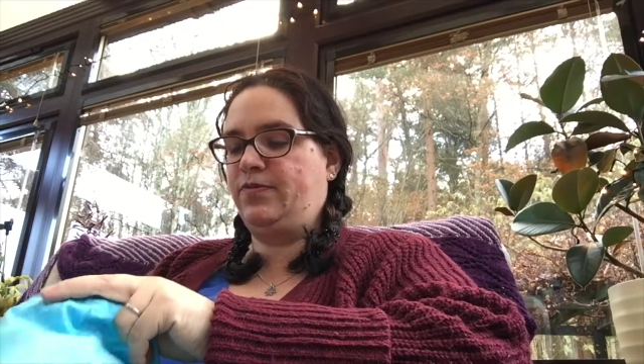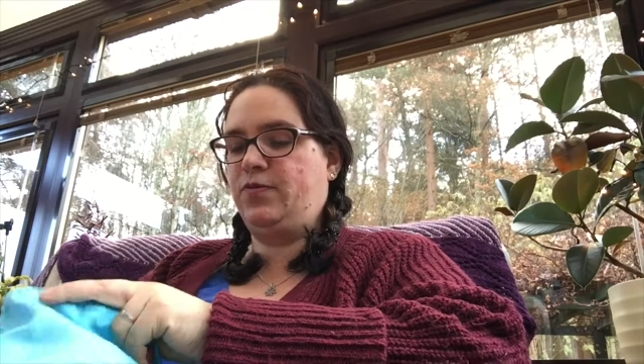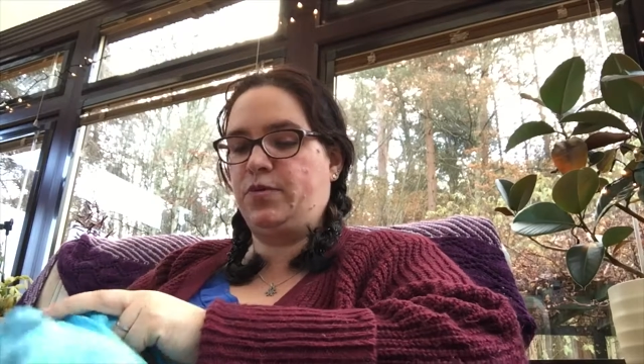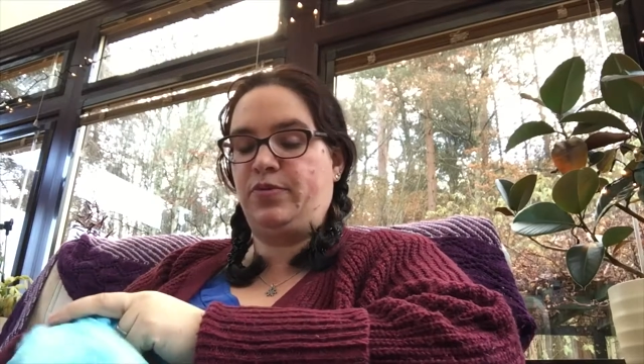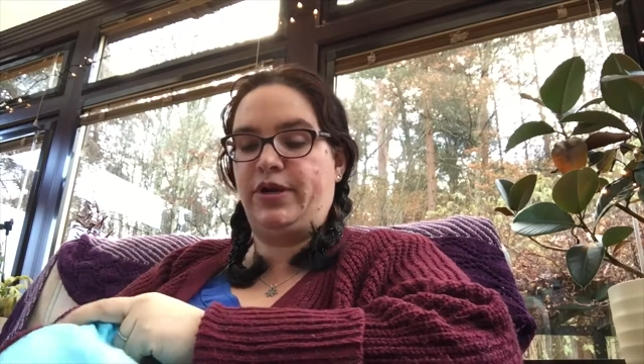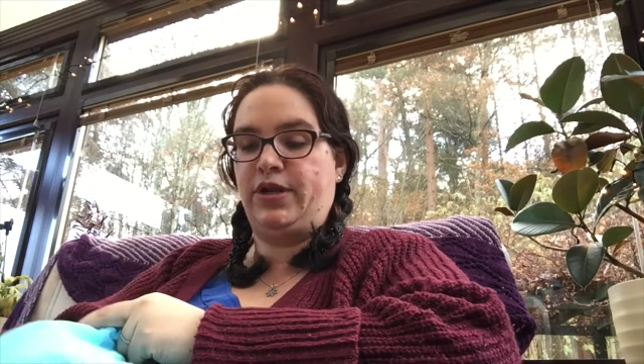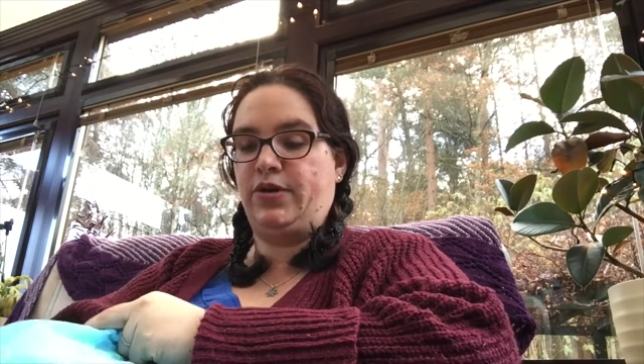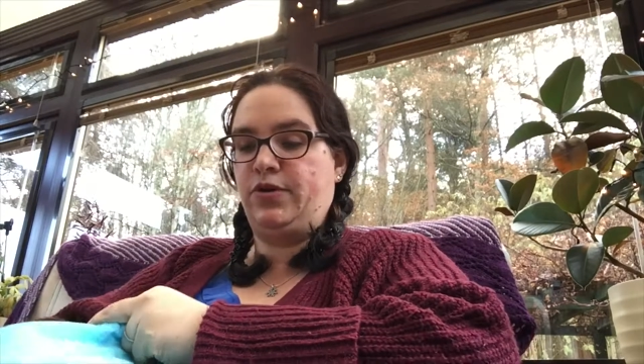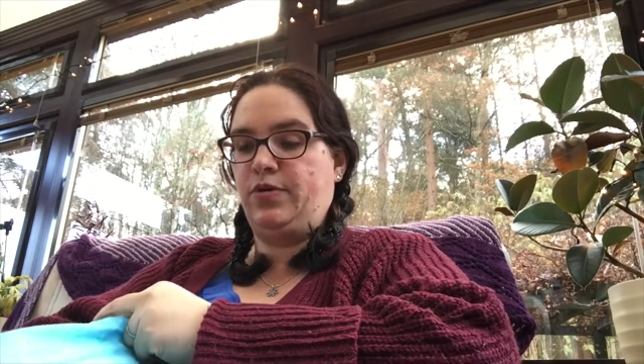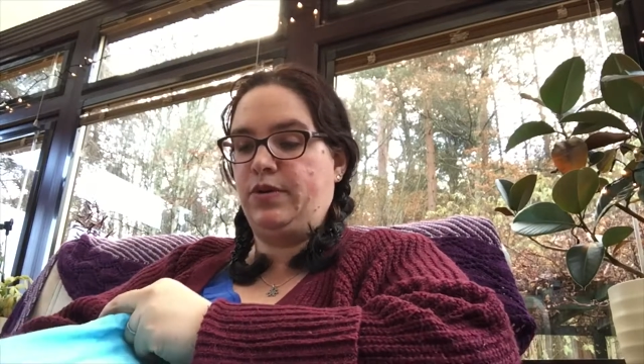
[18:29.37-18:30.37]

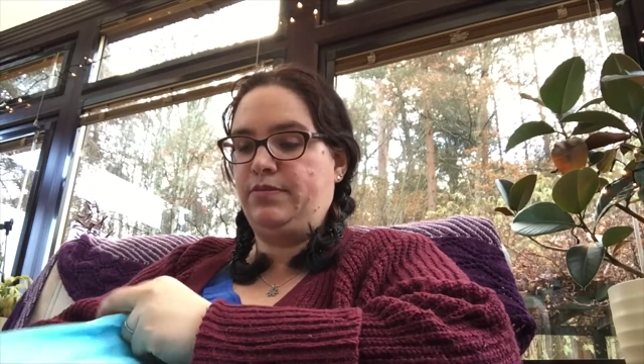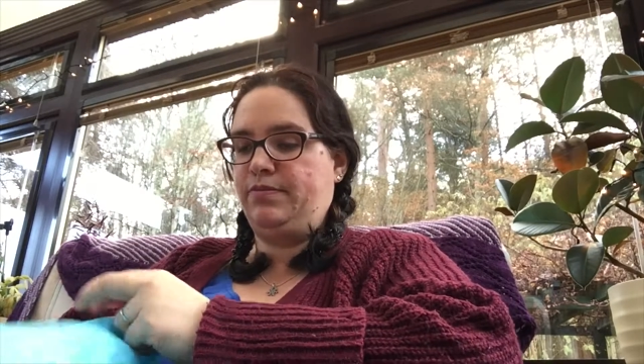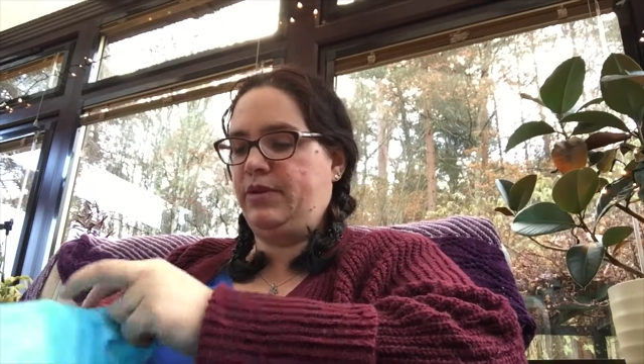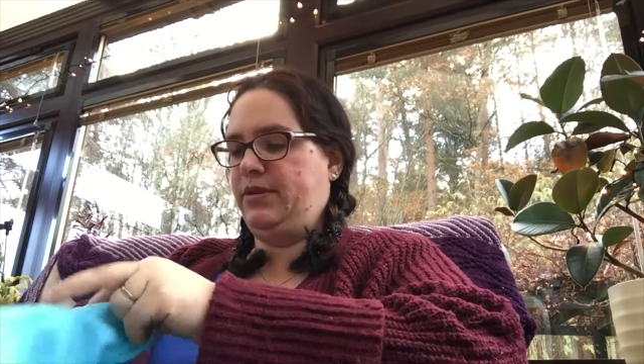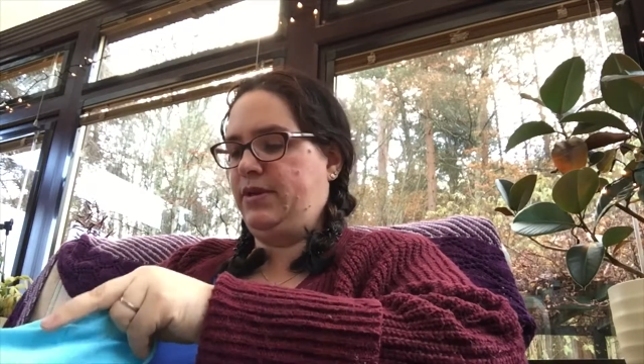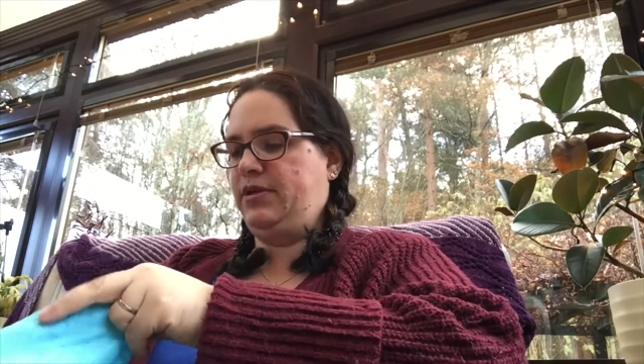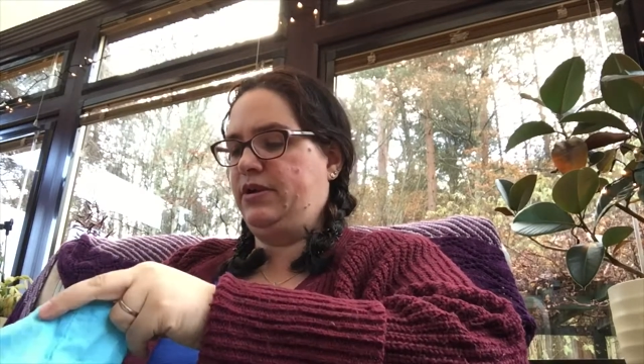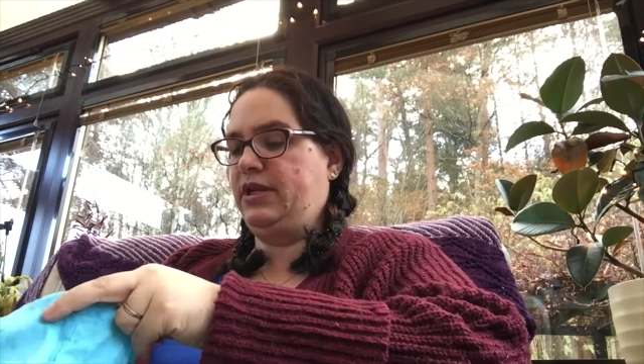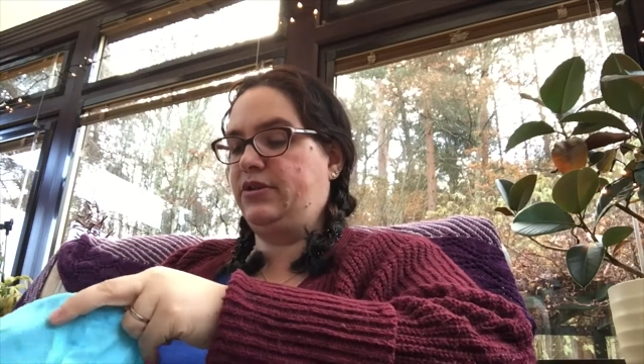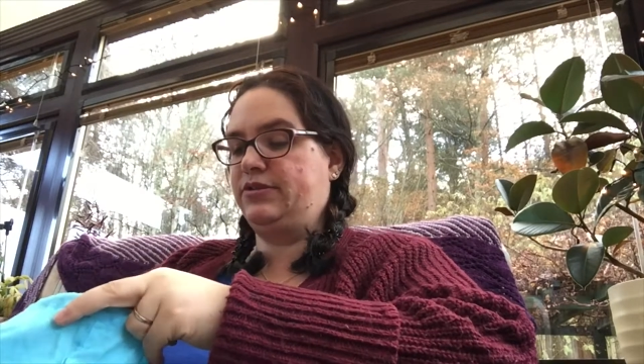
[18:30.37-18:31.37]
4.0 millimeter
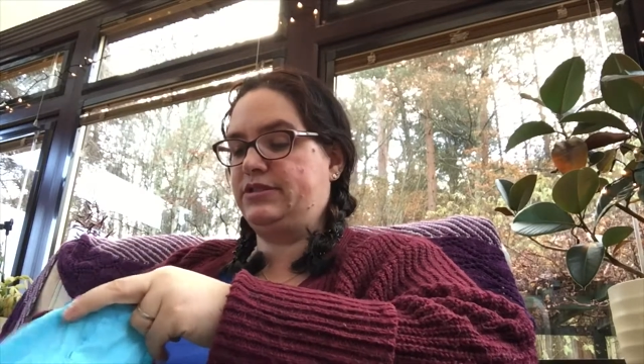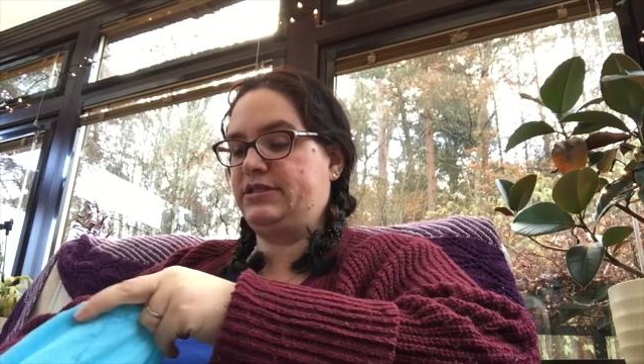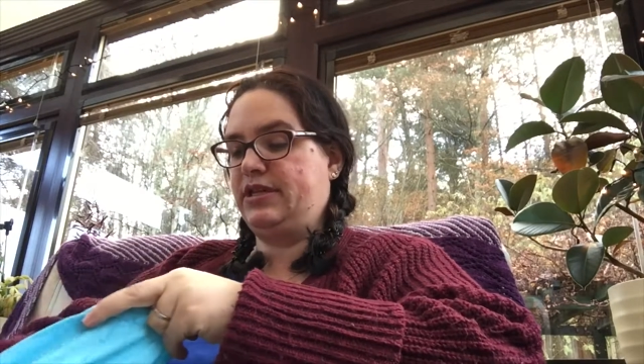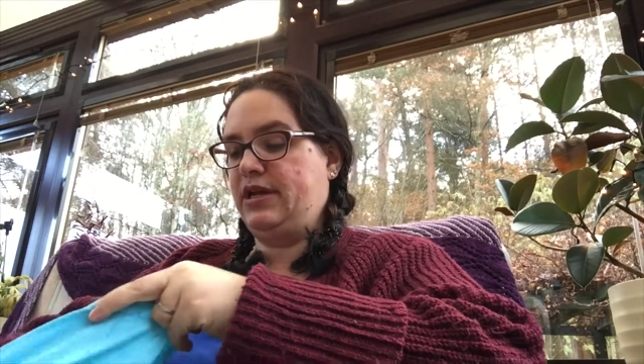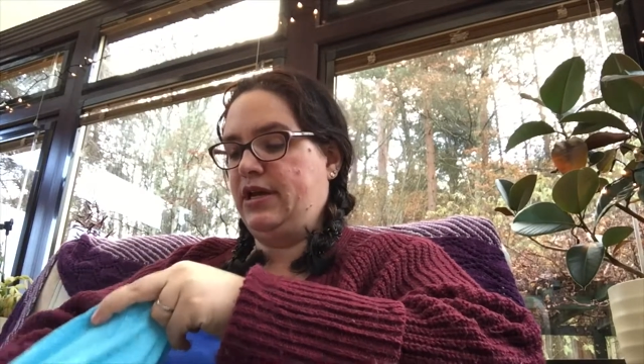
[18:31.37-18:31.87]
needles.